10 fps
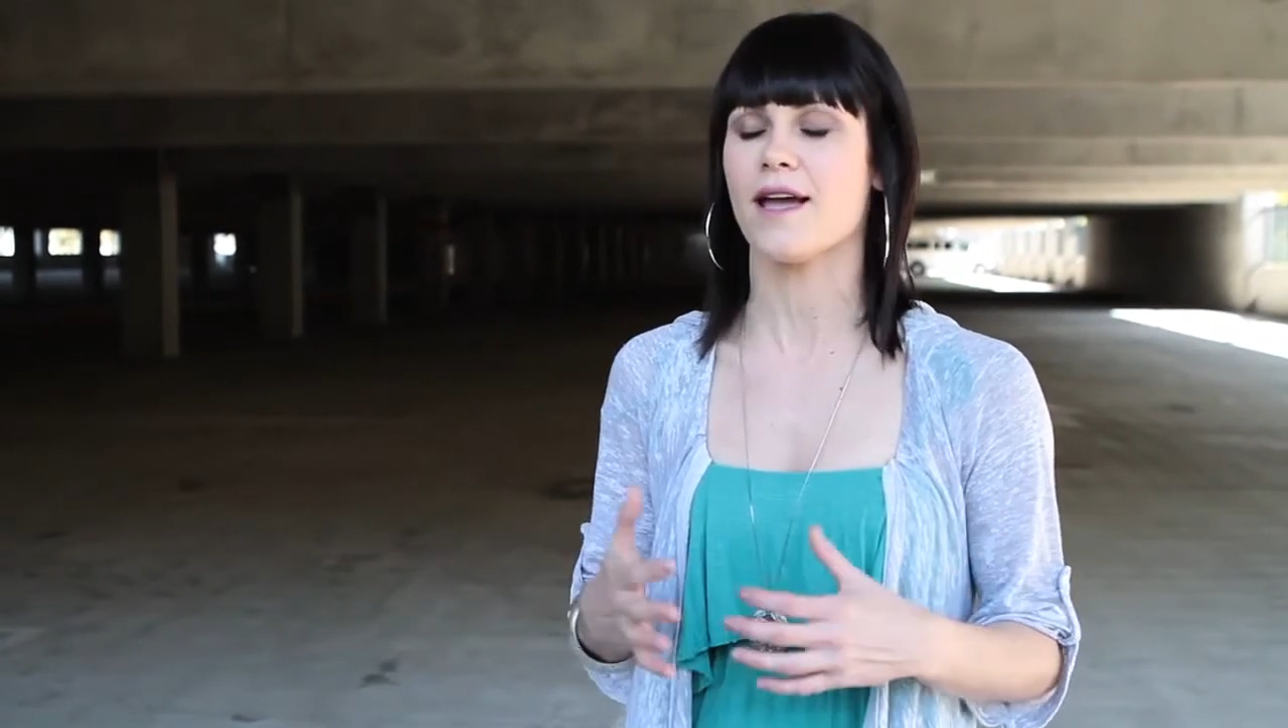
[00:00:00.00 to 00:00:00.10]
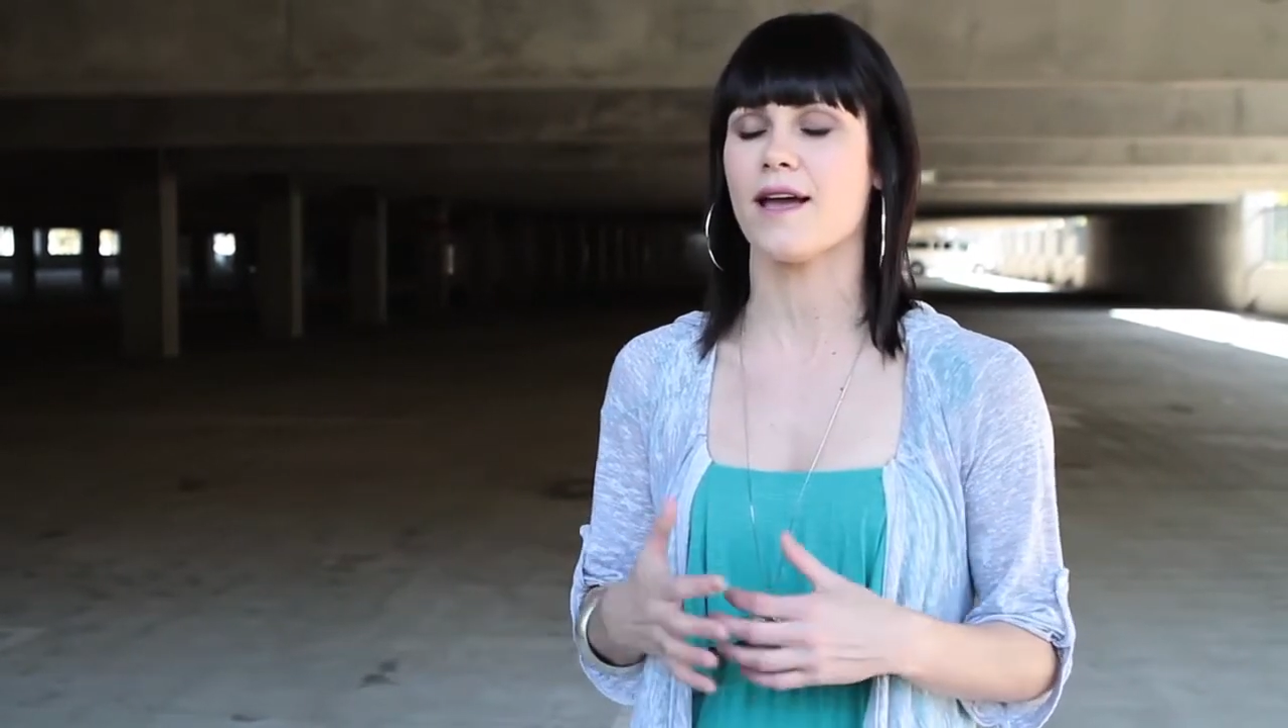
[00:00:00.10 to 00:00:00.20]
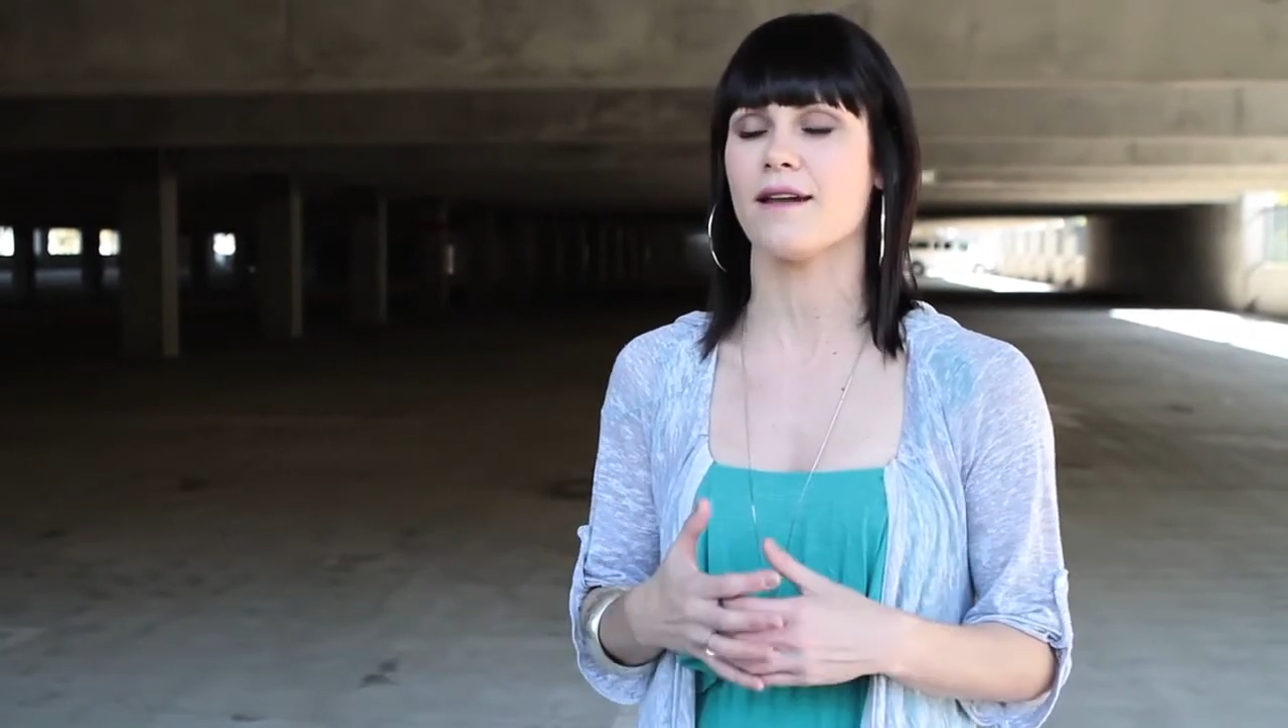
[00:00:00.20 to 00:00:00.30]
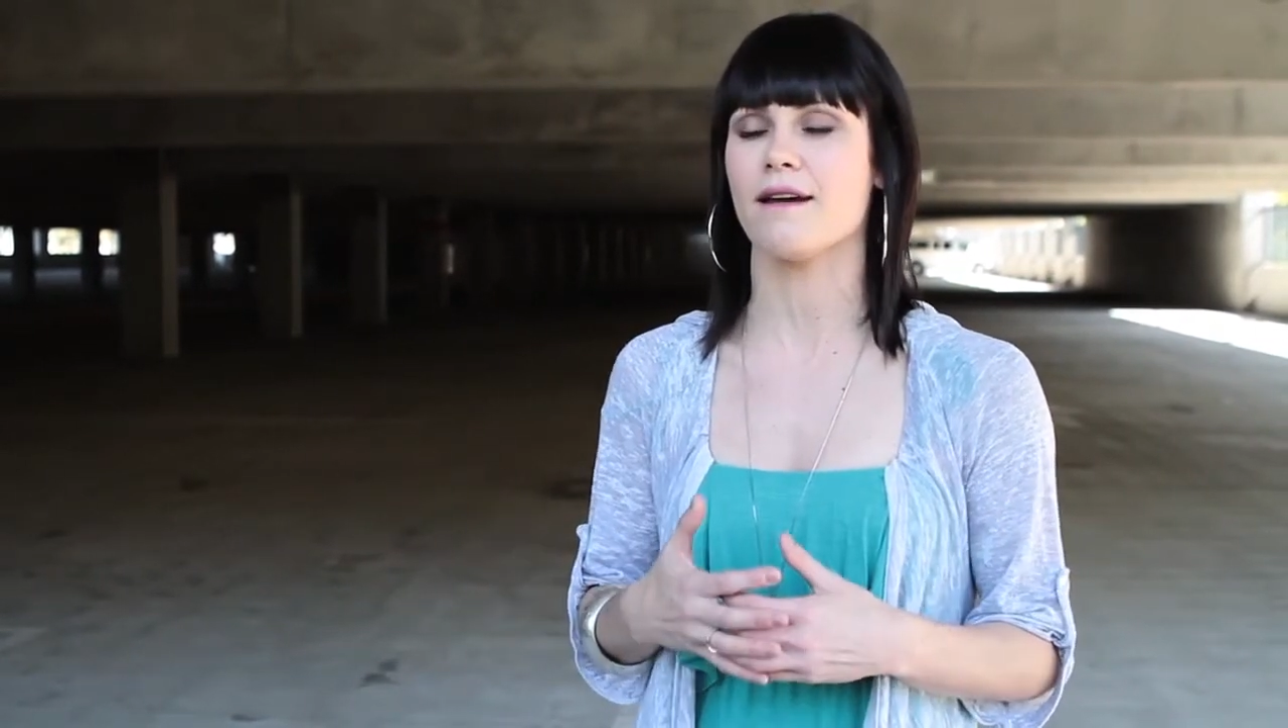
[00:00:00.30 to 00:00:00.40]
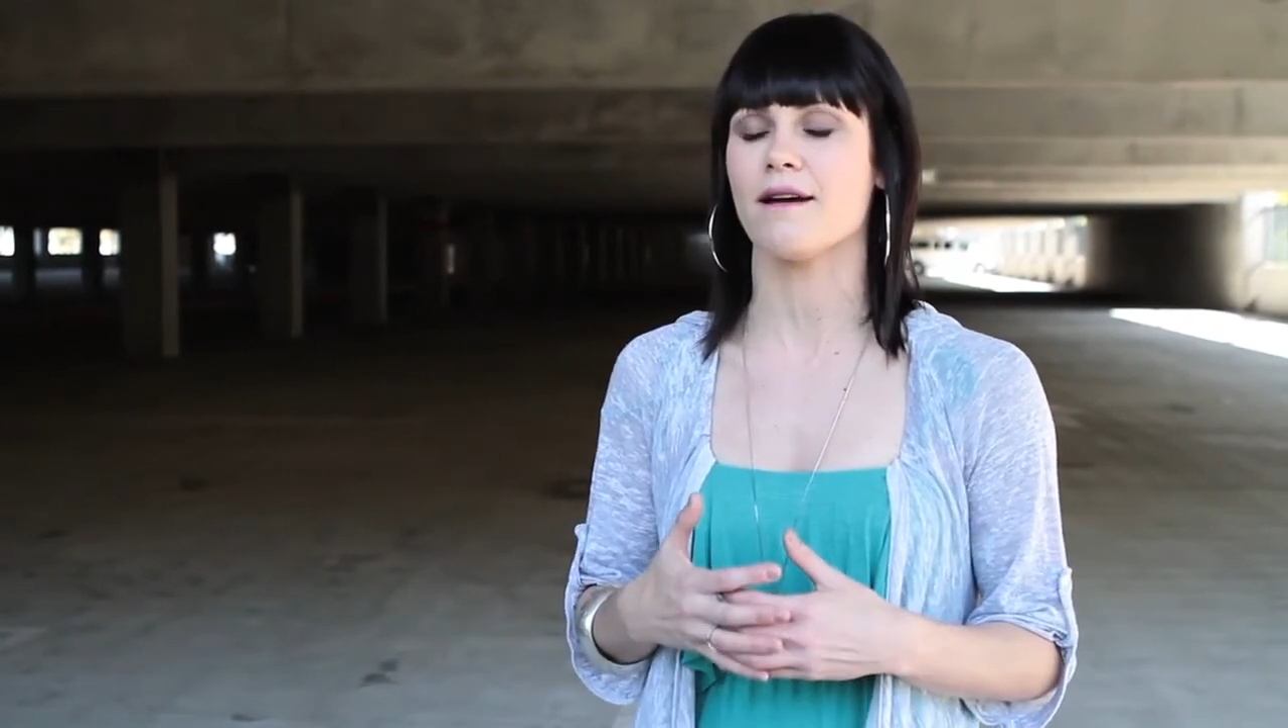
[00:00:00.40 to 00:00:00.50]

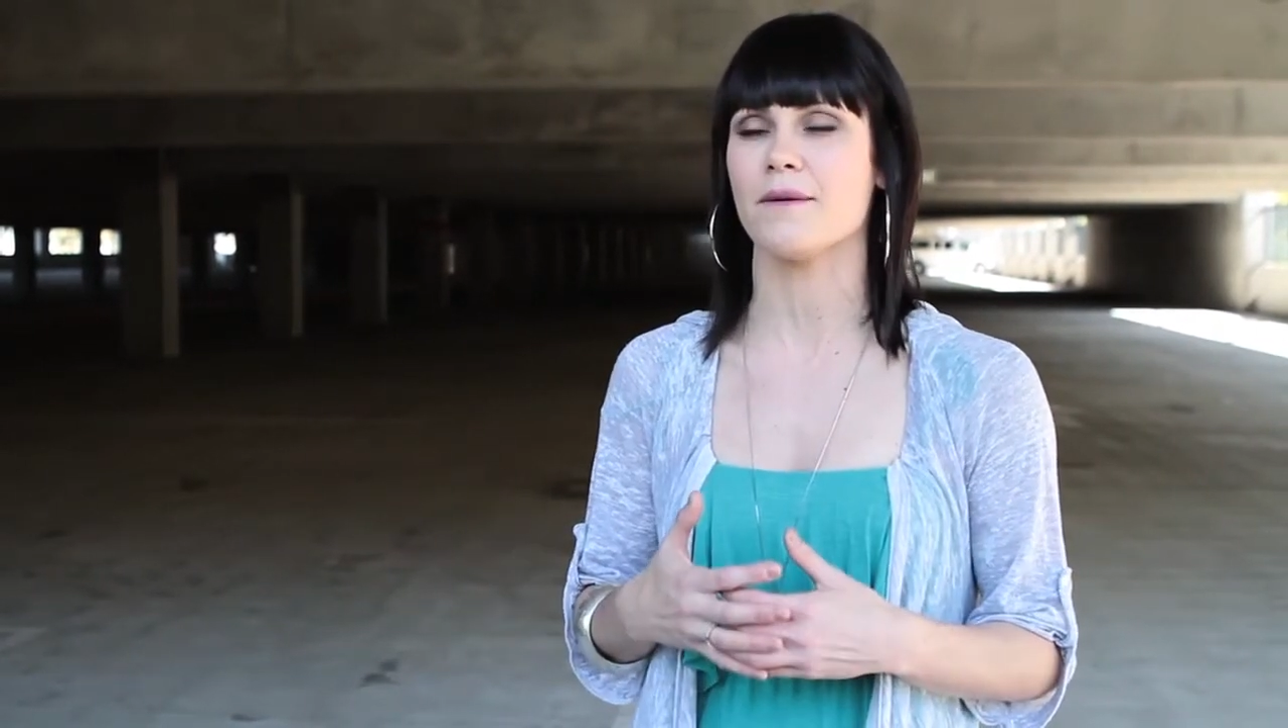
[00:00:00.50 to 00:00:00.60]
And